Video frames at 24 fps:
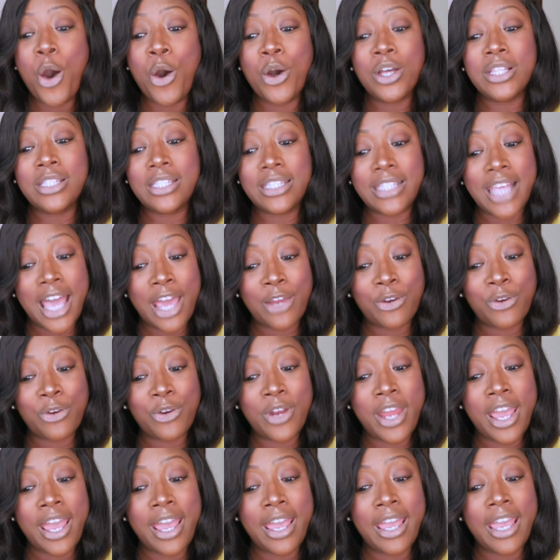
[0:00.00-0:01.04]
on
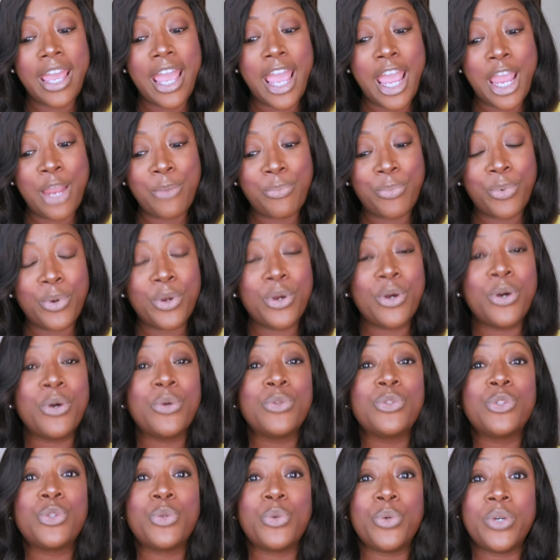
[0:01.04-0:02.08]
Saturday,
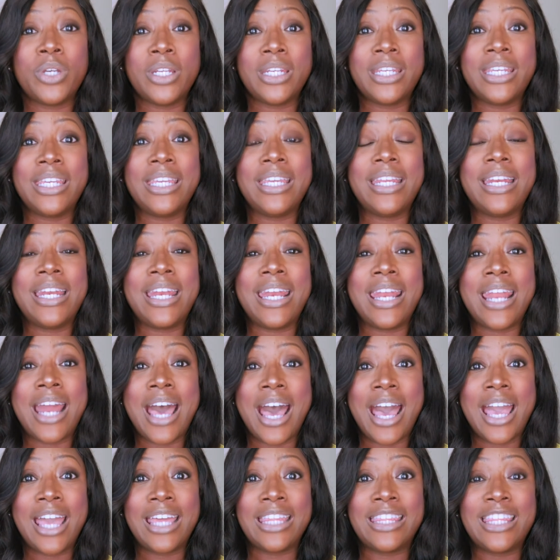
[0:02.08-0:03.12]
April
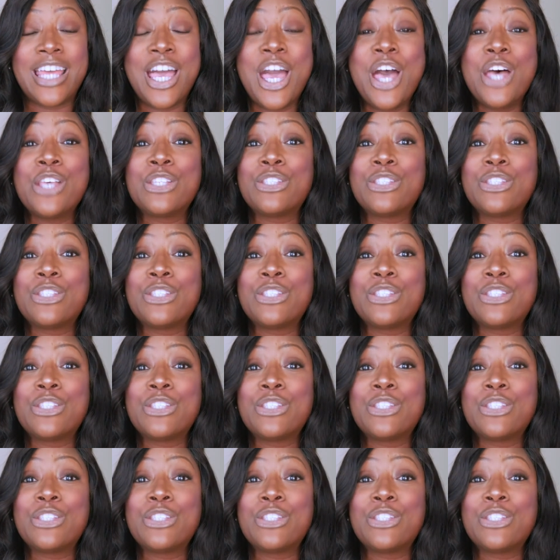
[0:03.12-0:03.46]
29th.